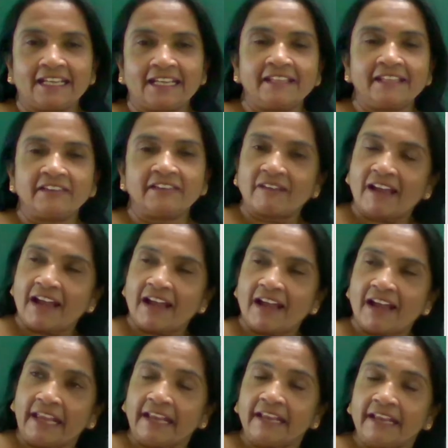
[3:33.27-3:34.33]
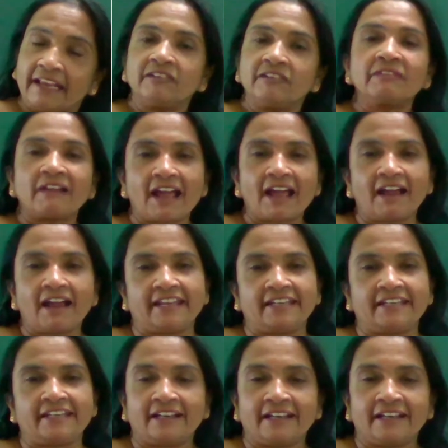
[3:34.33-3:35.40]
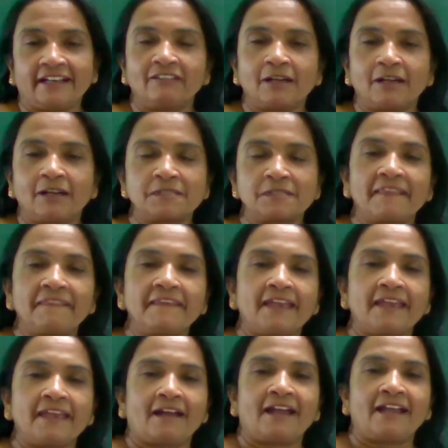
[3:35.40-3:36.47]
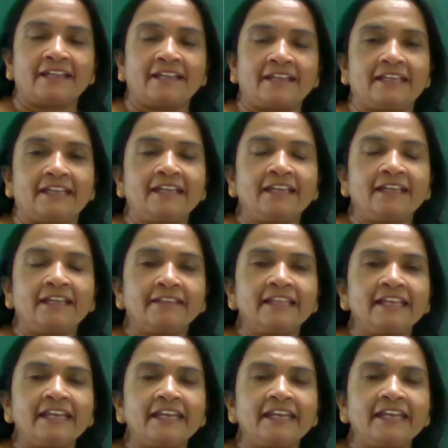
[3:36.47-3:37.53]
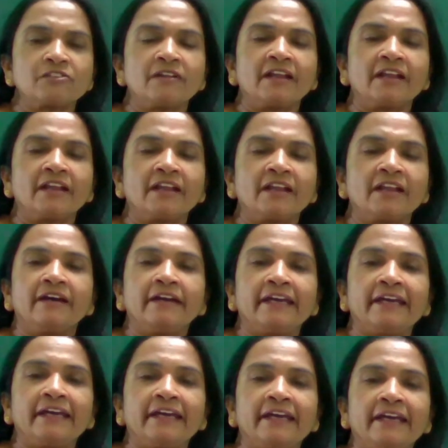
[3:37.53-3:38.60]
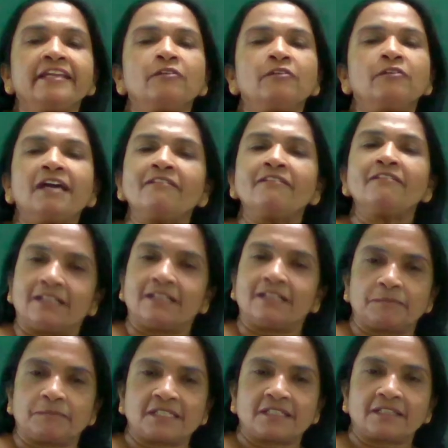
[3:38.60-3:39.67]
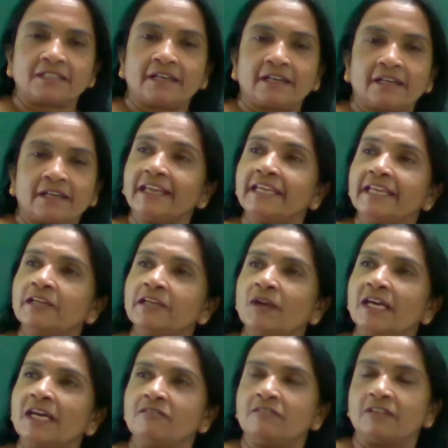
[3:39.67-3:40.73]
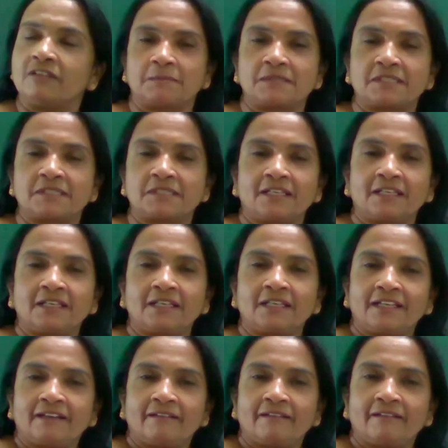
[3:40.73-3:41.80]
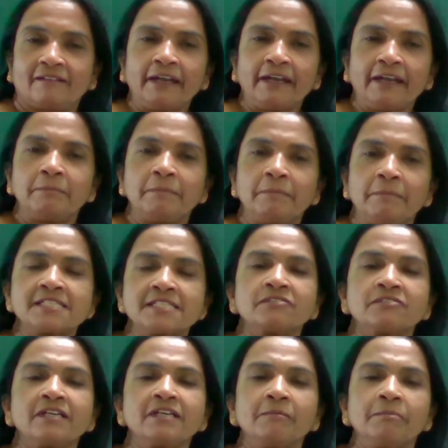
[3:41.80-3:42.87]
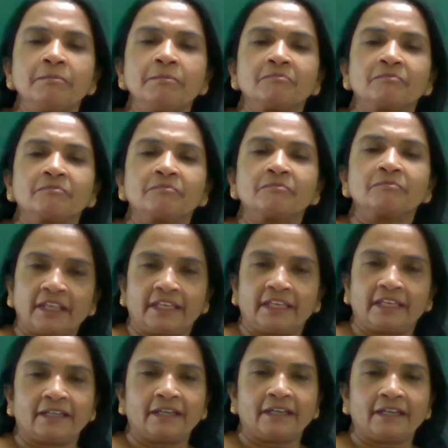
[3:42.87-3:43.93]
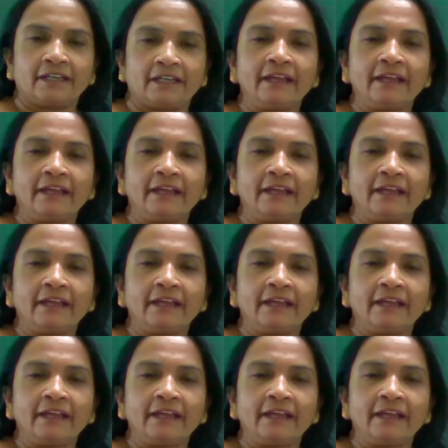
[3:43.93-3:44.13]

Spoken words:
Then ride, bride. Another verbs are there, id. Then next one, regular verbs. Regular verbs. Right? Base verb here.